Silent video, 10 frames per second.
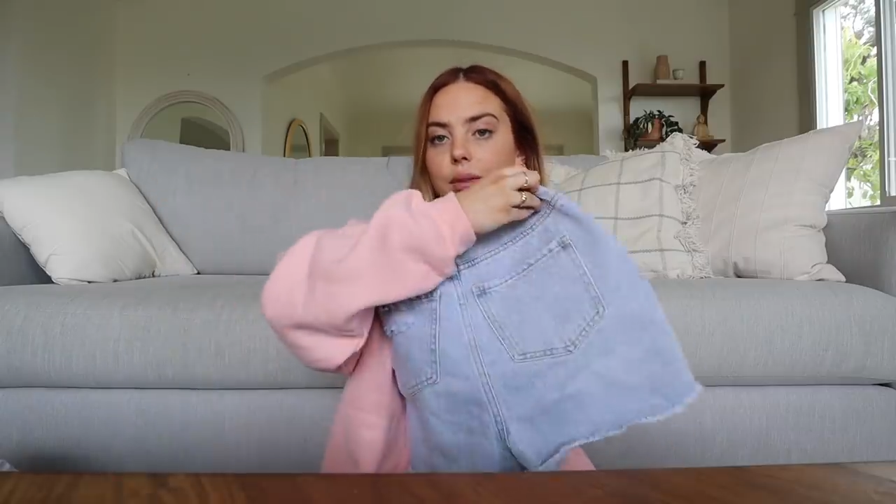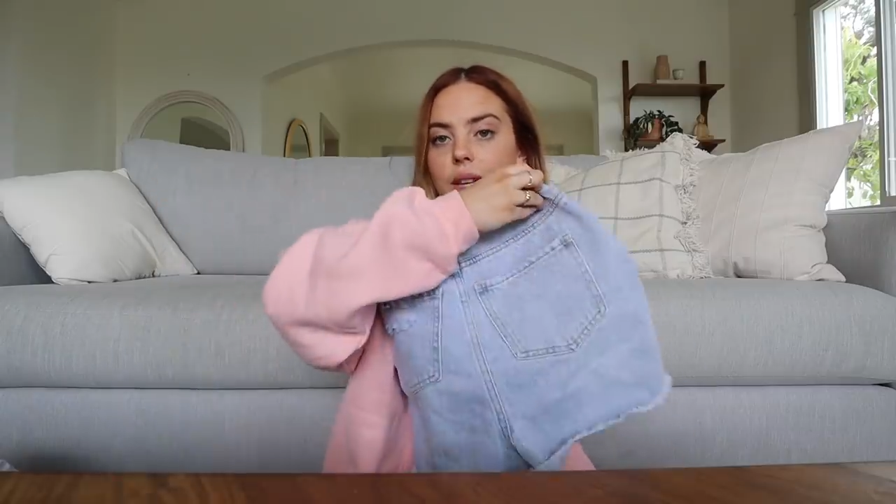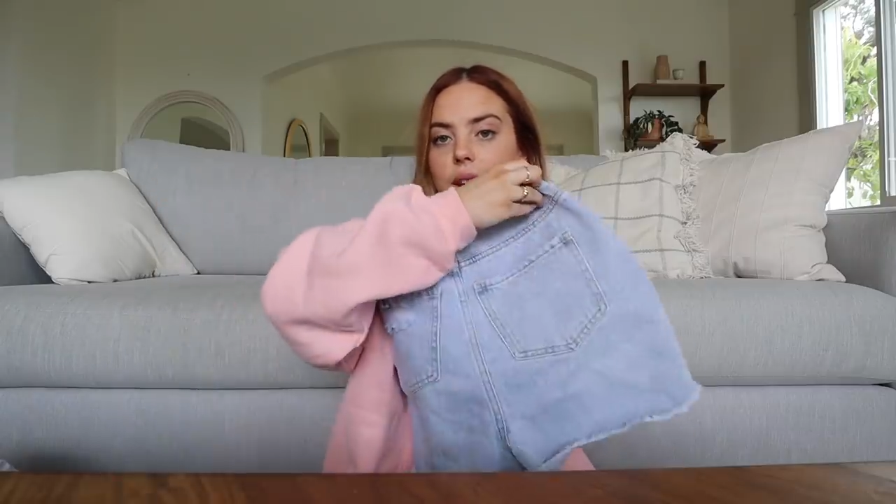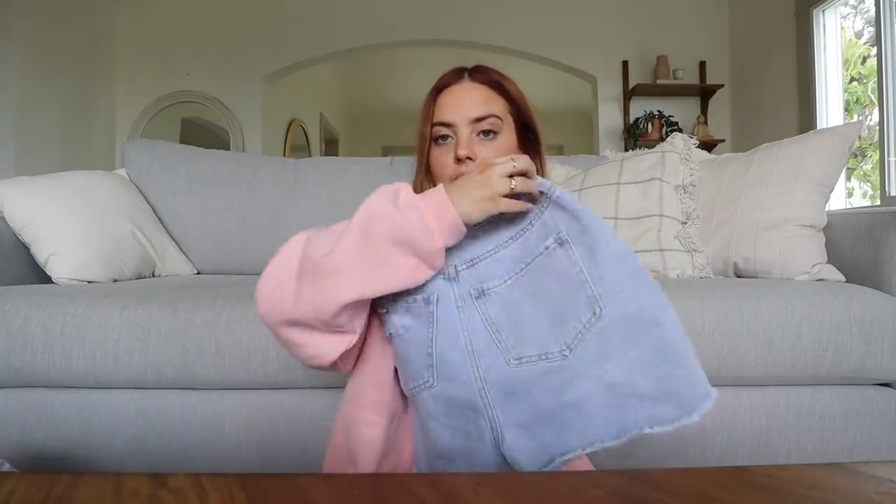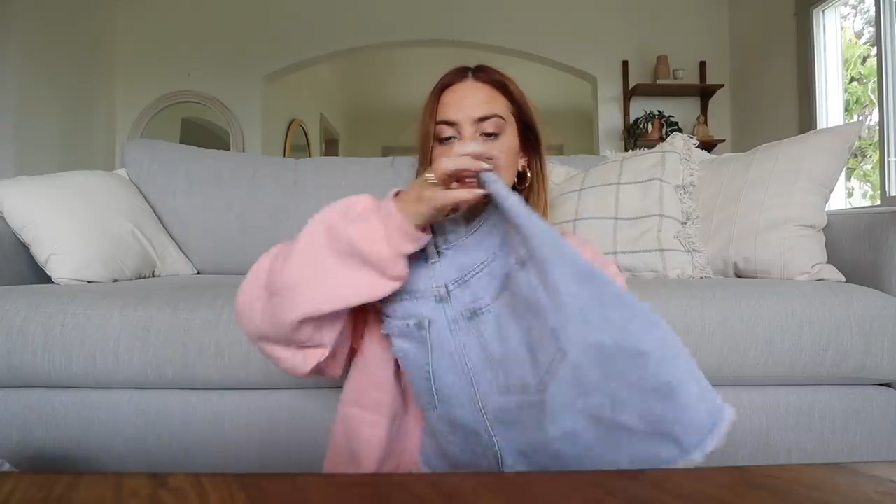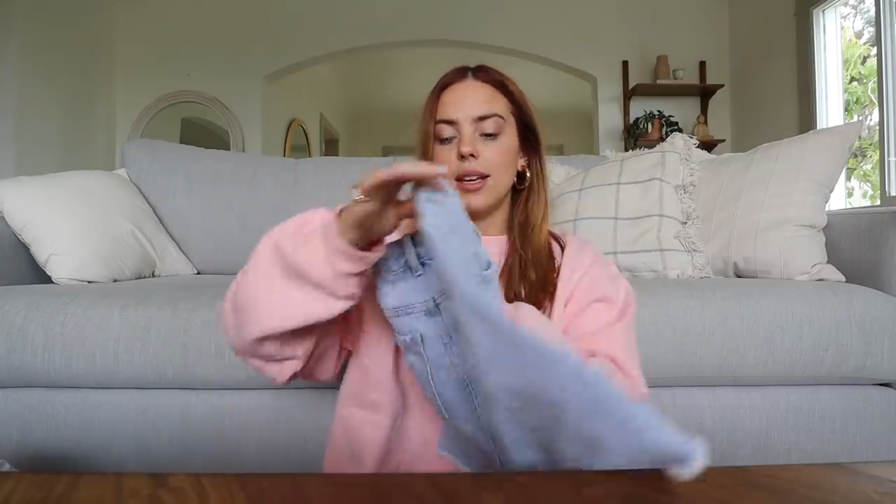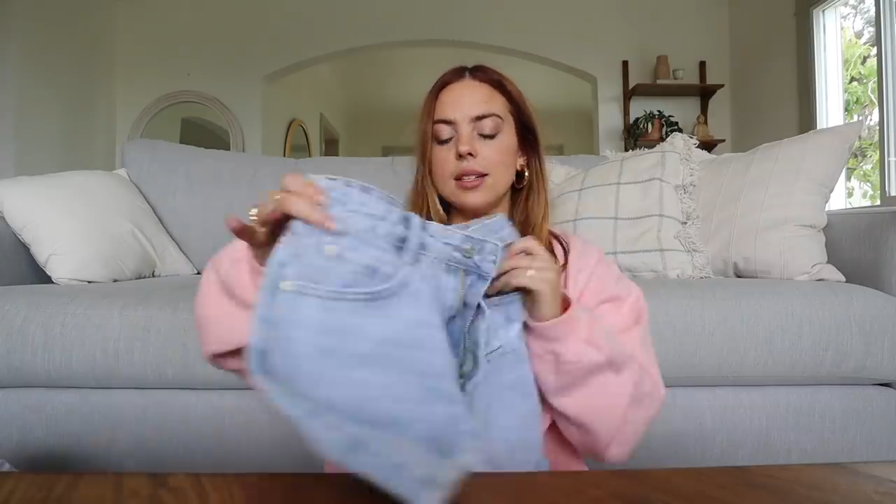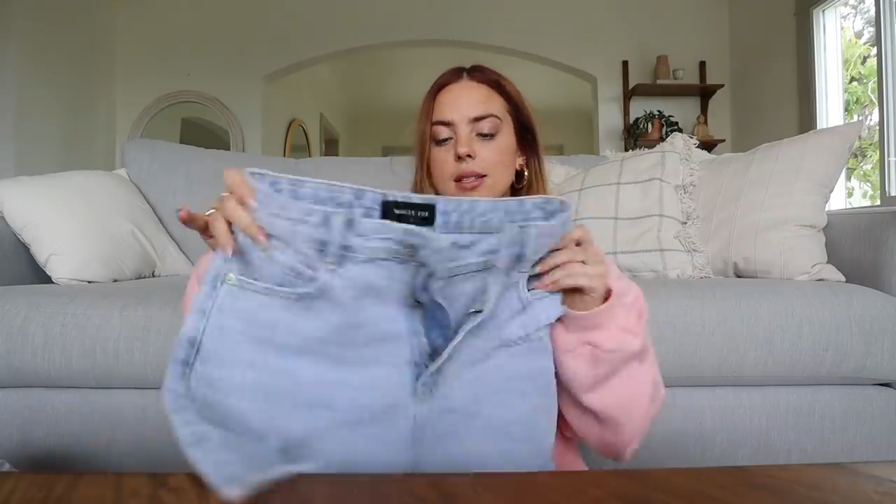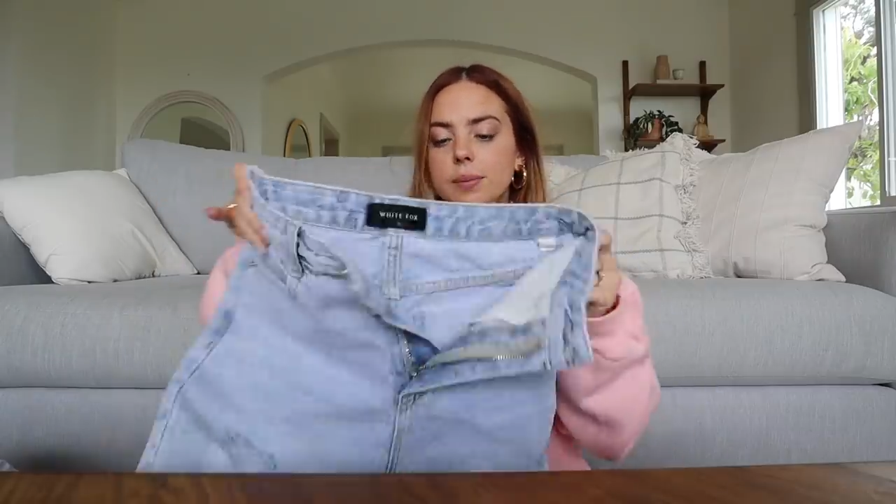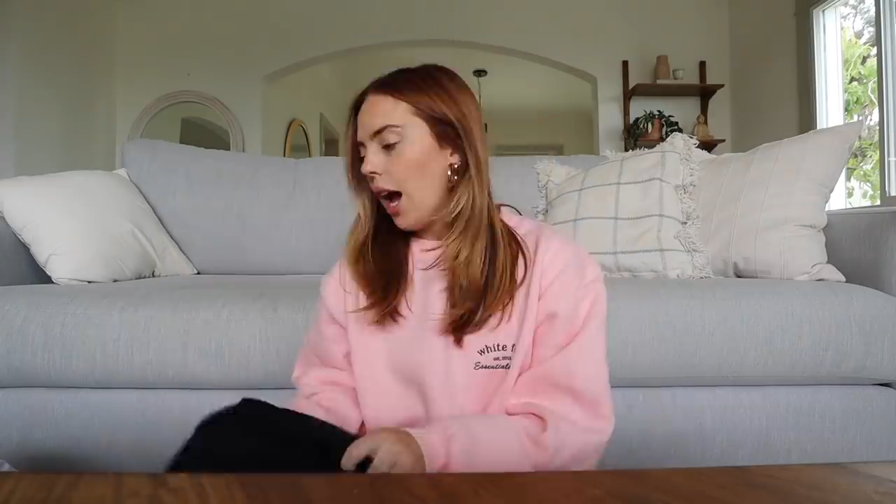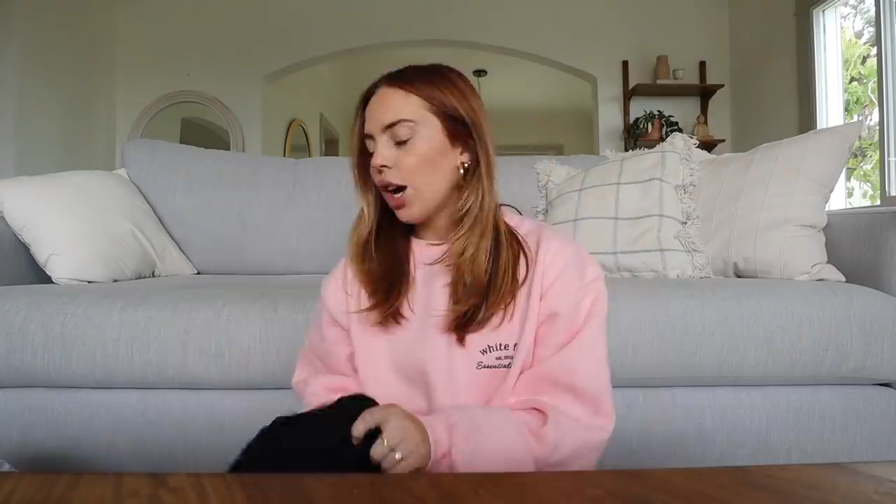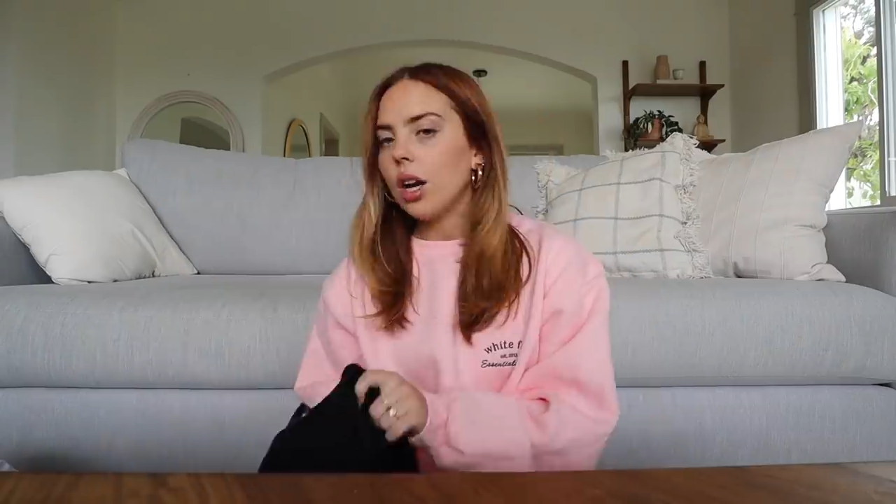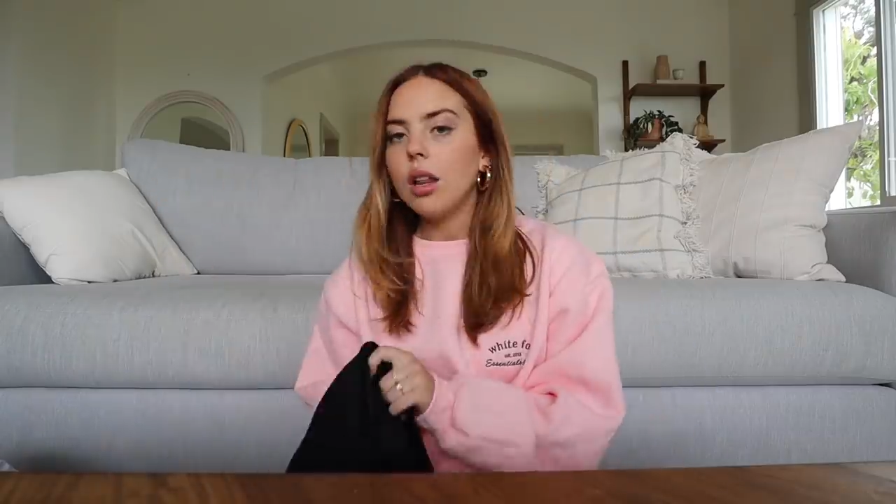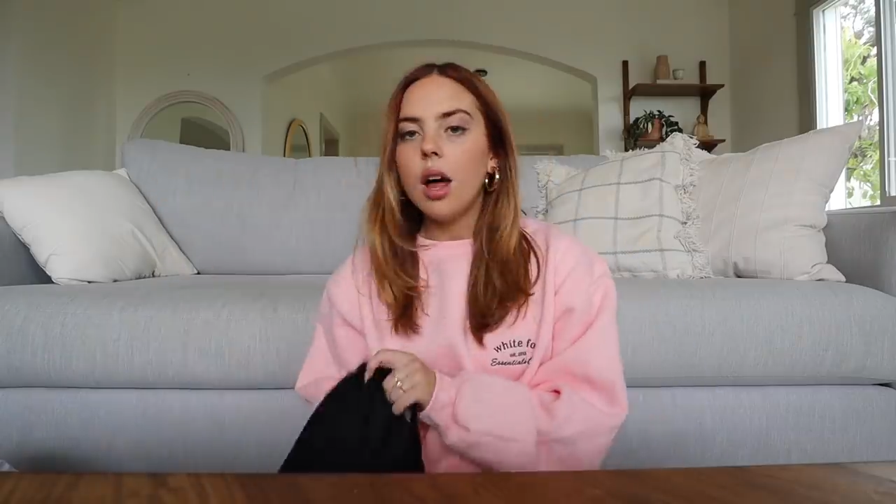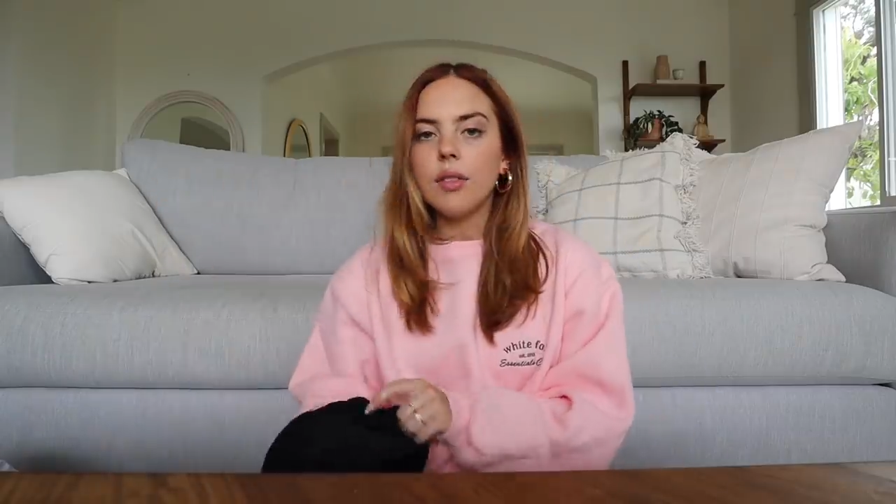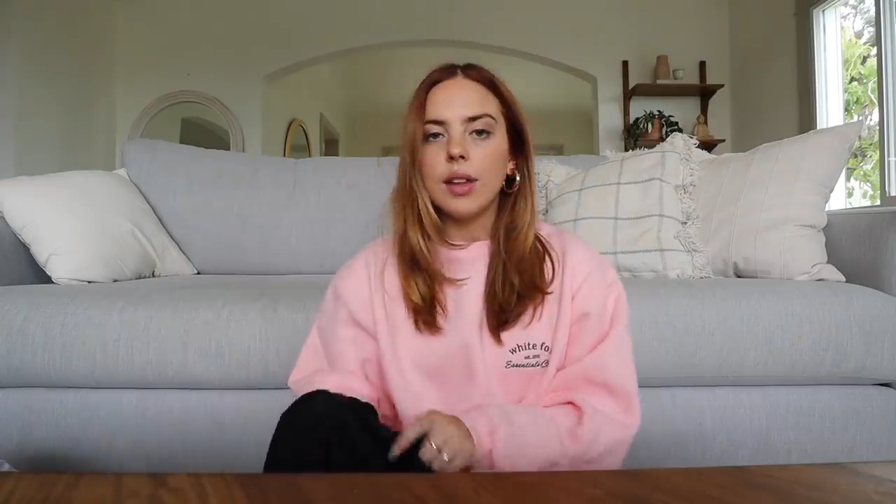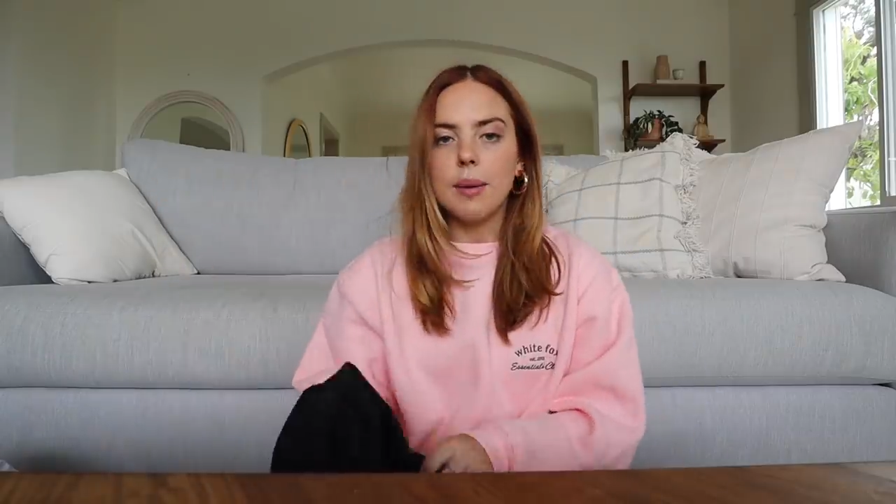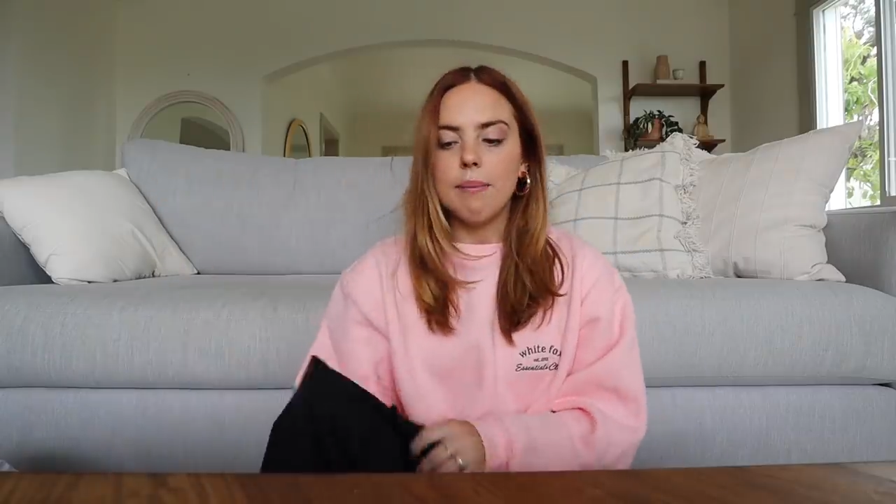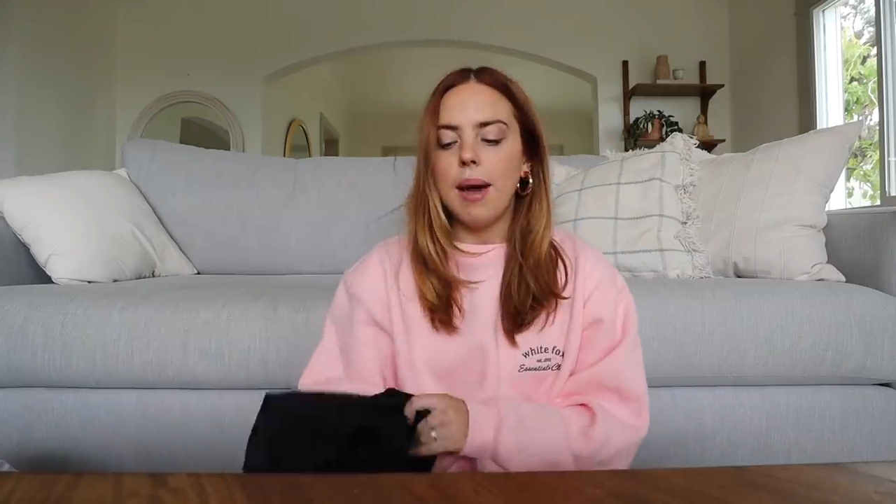really like these. I got a lot of like